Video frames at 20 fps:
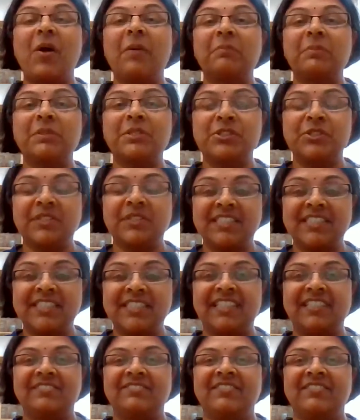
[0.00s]

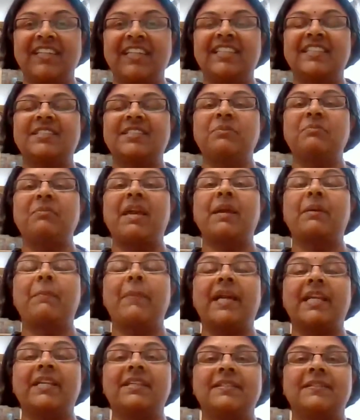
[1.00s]
opportunity, right, to make
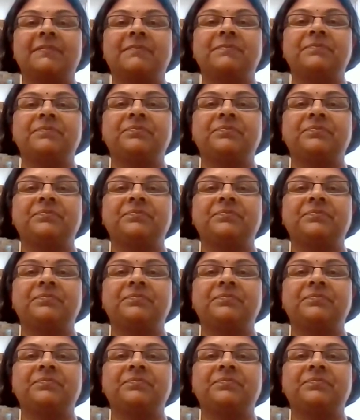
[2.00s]
better.